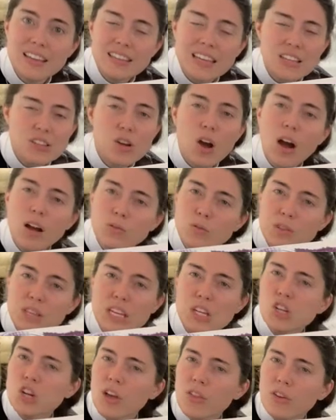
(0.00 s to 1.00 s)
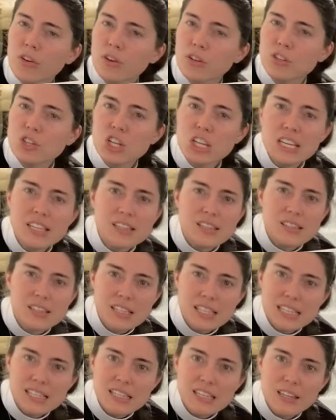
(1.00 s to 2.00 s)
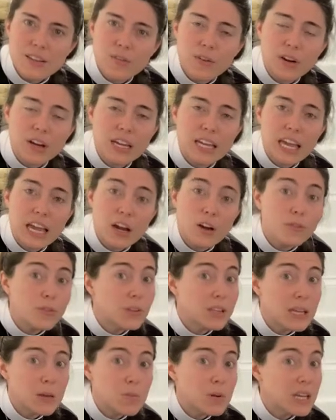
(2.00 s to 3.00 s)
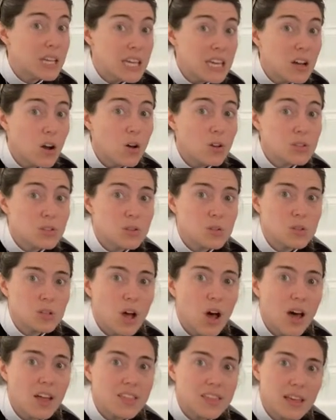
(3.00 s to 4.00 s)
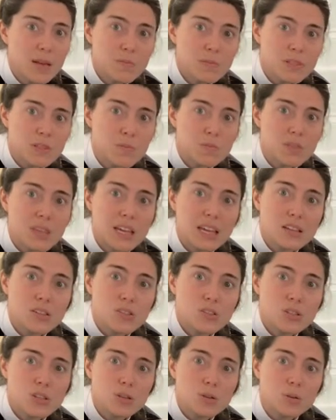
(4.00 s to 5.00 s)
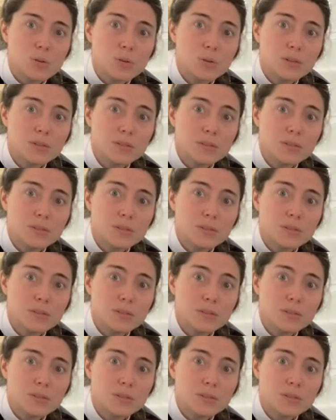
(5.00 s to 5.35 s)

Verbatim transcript: They talked with each other, and Jesus listened very carefully, but he also taught them some things too.